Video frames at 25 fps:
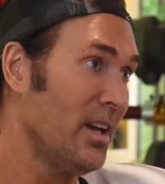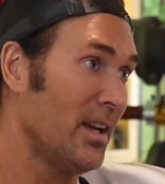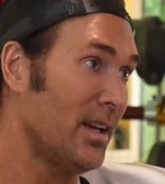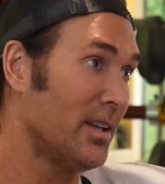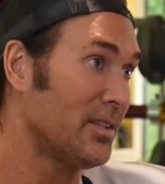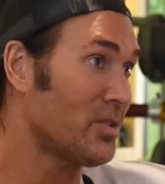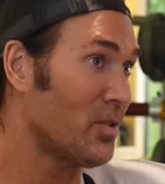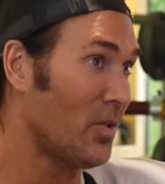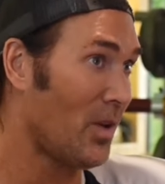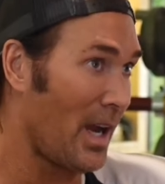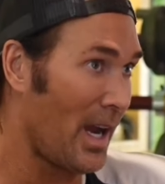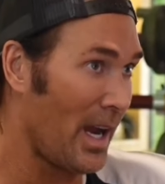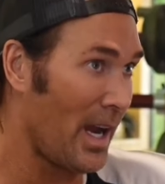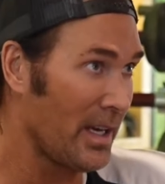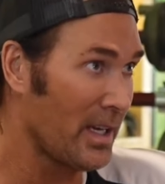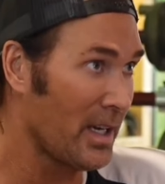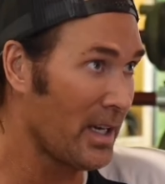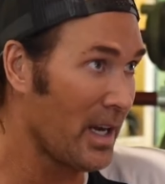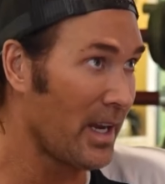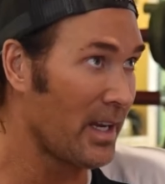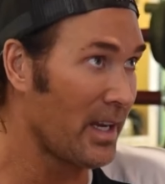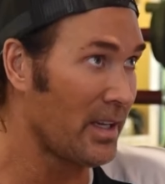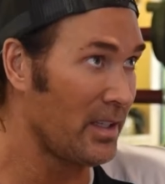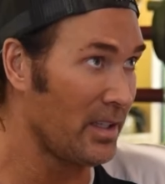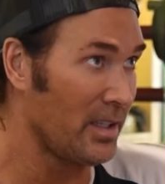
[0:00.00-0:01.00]
And so I
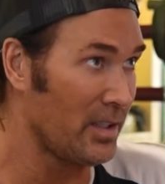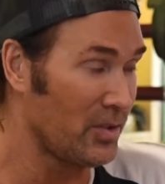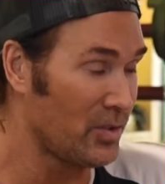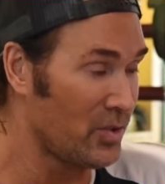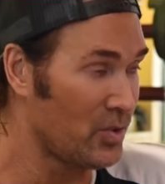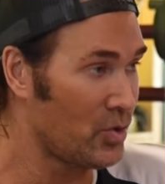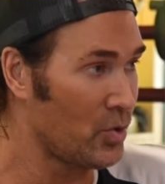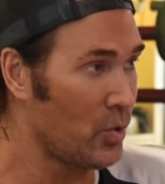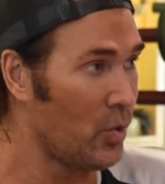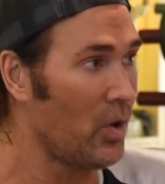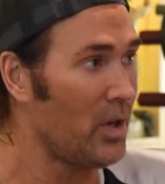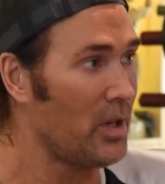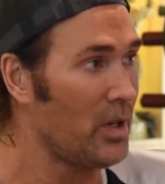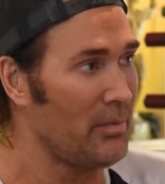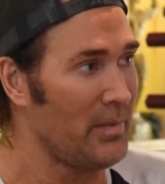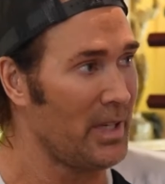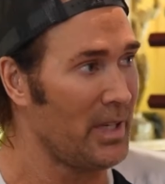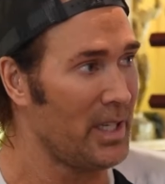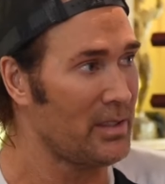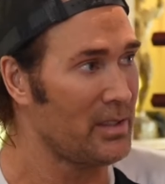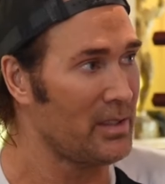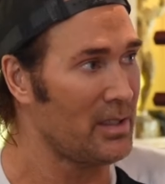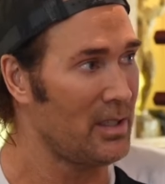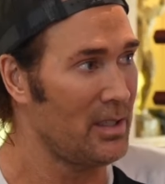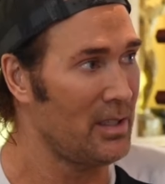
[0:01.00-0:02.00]
got an
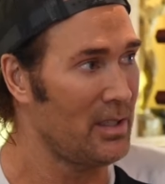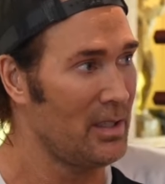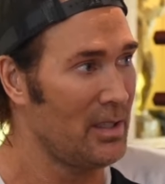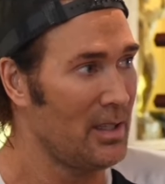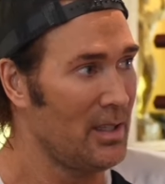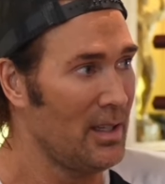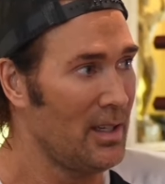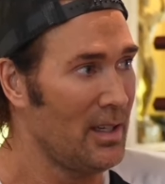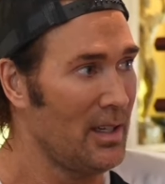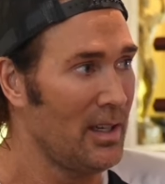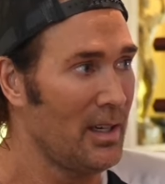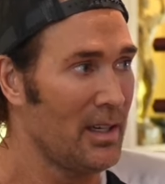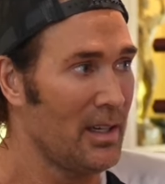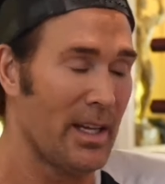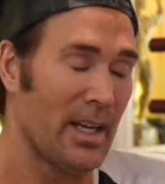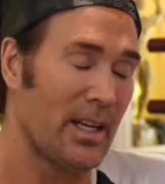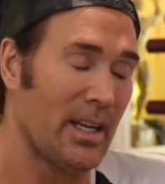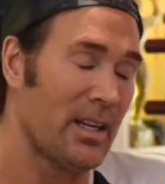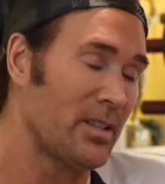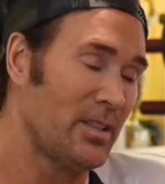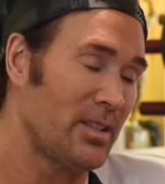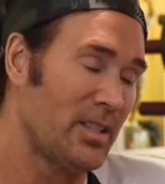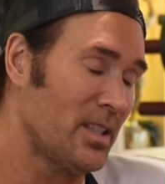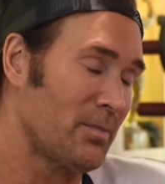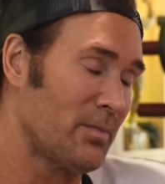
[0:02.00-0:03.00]
enjoyment, and that
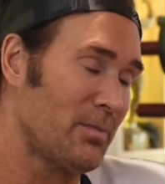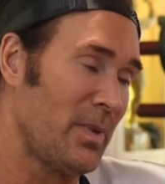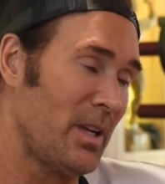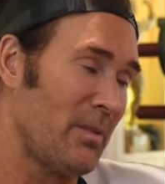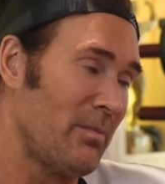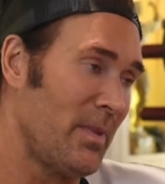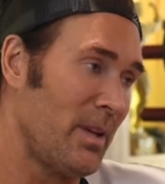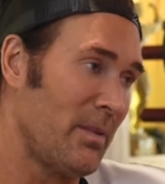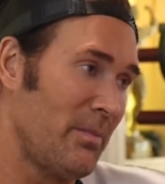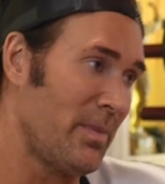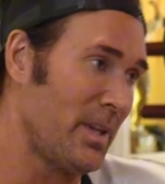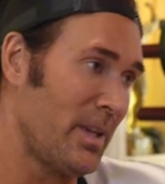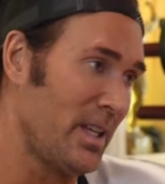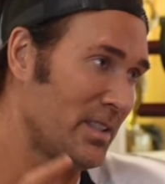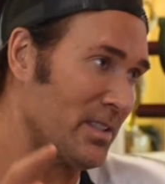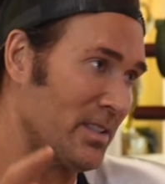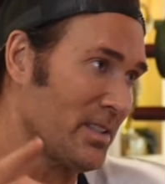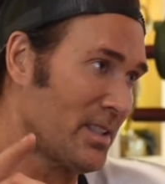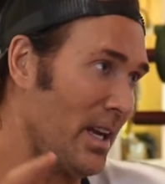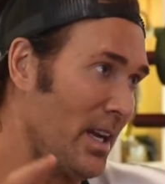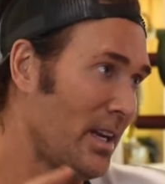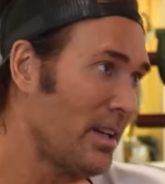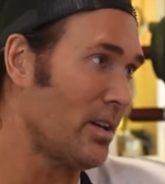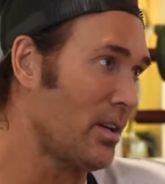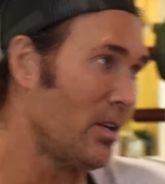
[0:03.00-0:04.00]
could just be me being
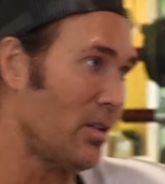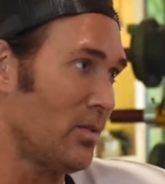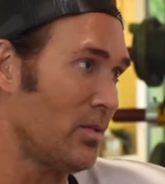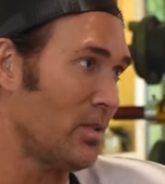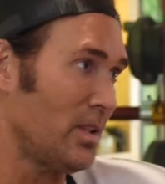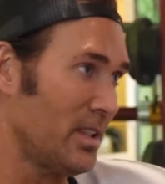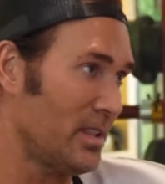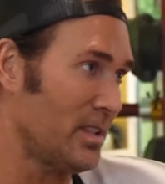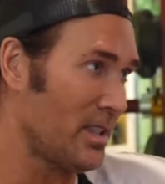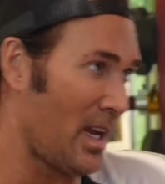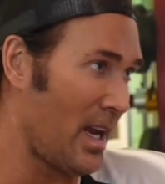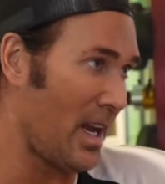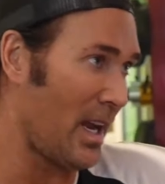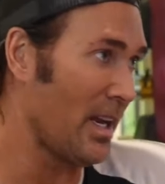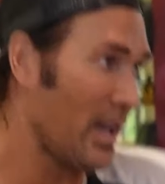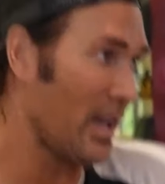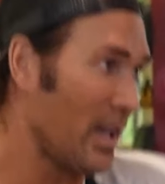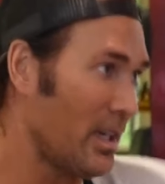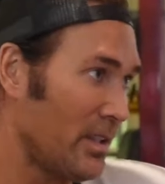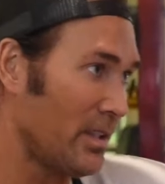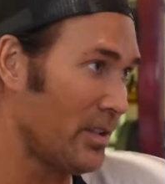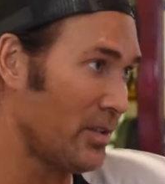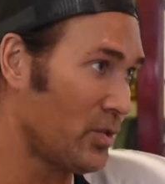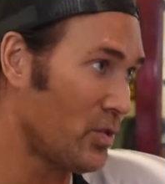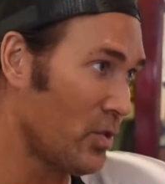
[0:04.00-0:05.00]
psycho, is I got
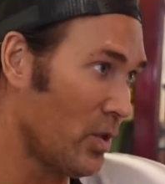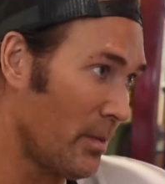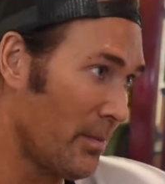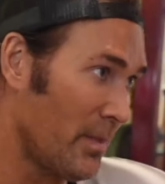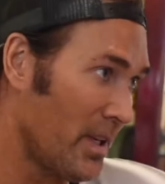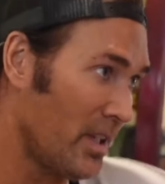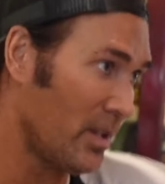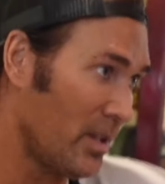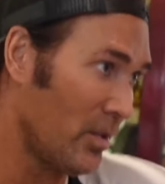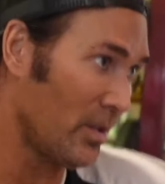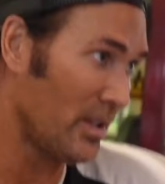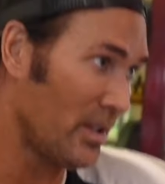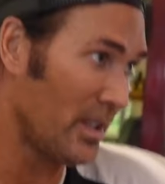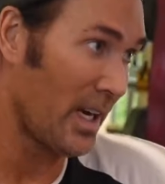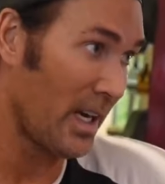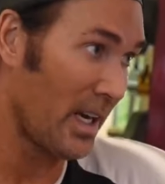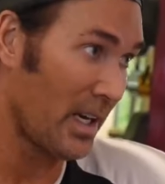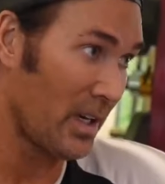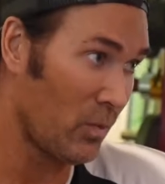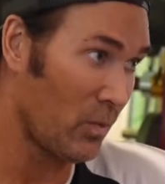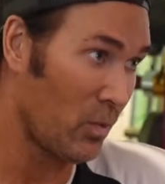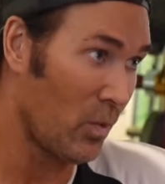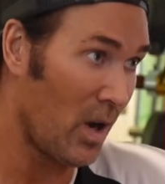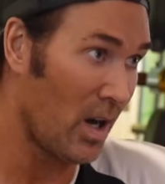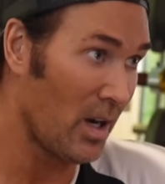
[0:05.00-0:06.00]
an enjoyment knowing that I
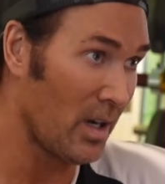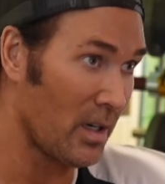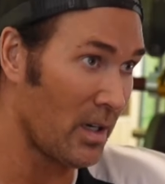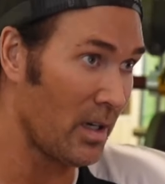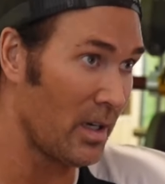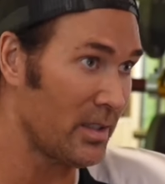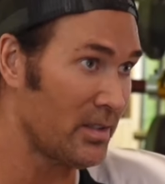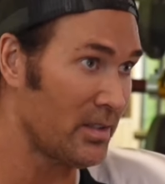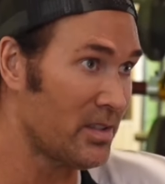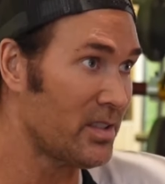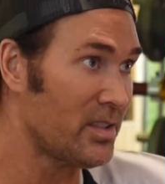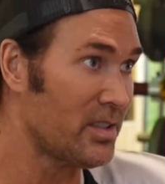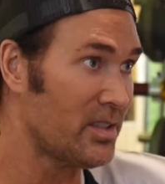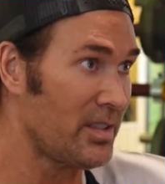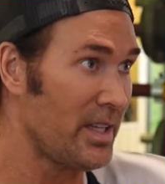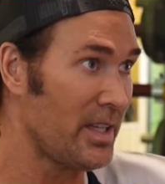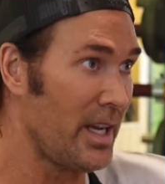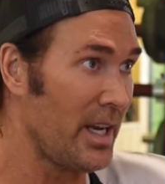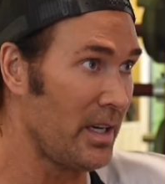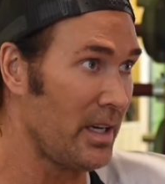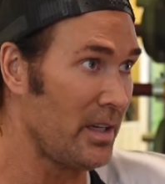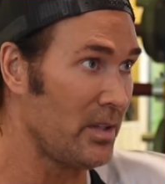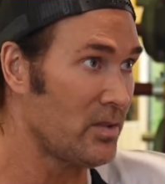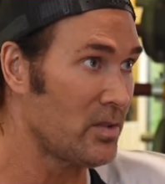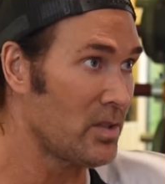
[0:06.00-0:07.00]
could walk on
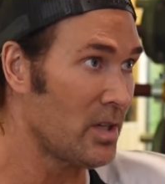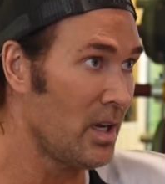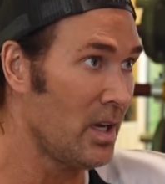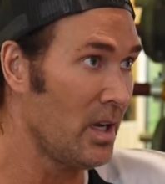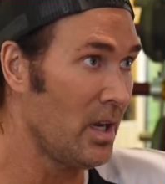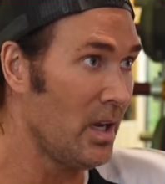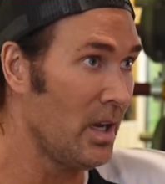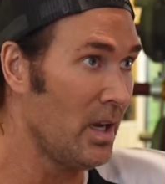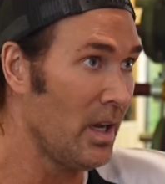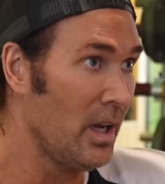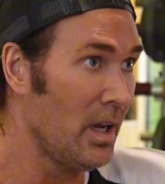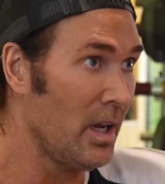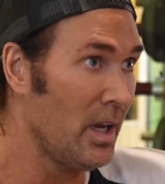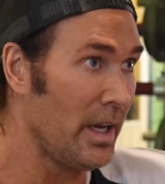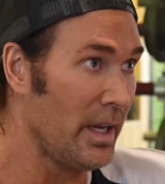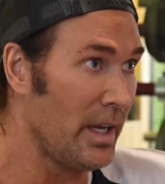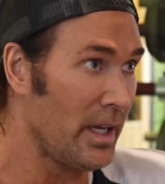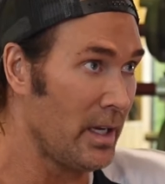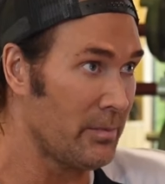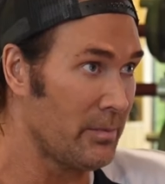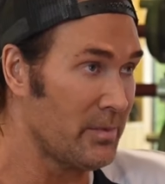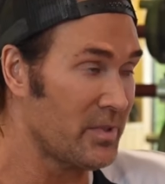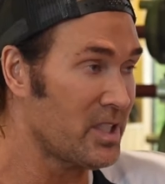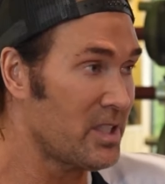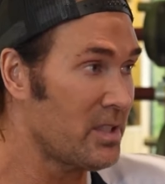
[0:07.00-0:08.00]
stage
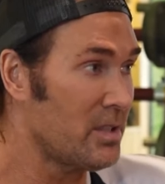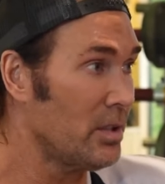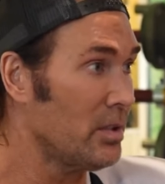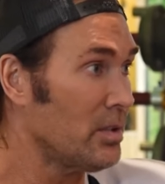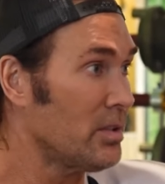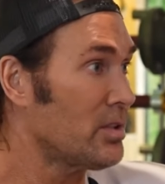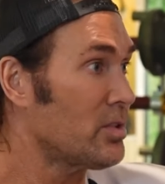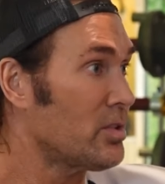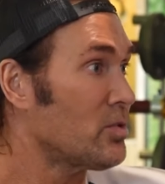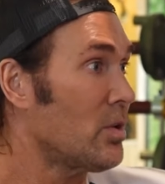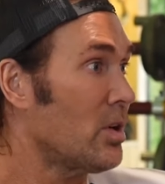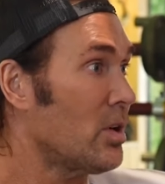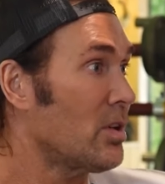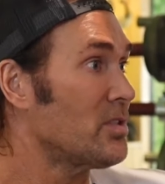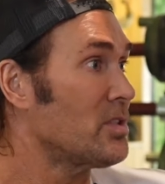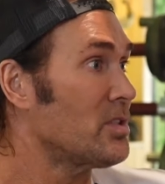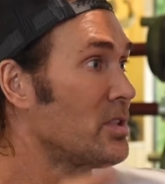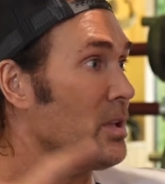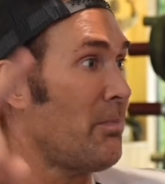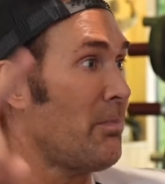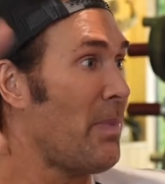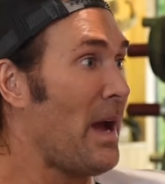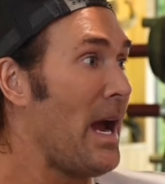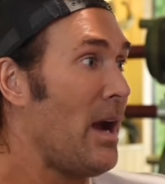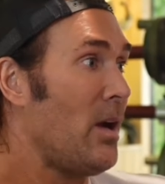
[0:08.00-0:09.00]
and I'm still as strong as
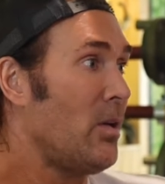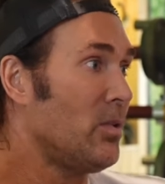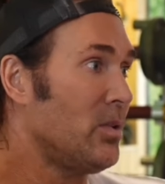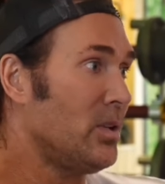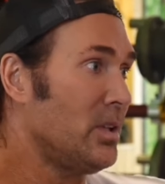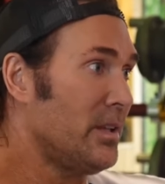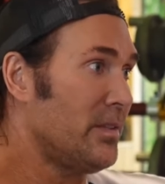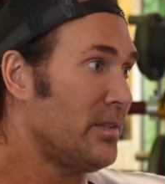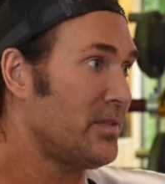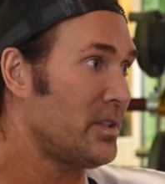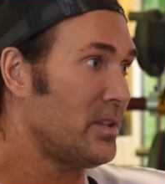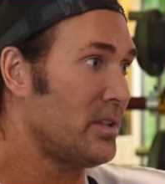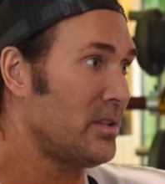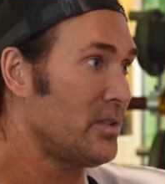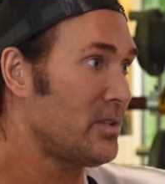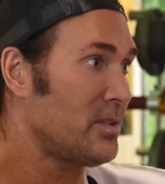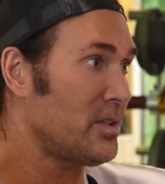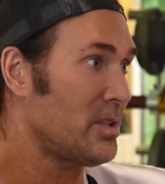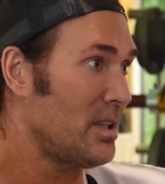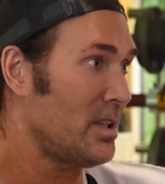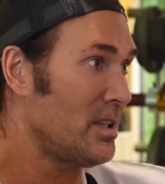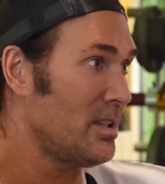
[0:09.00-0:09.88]
the power lifters.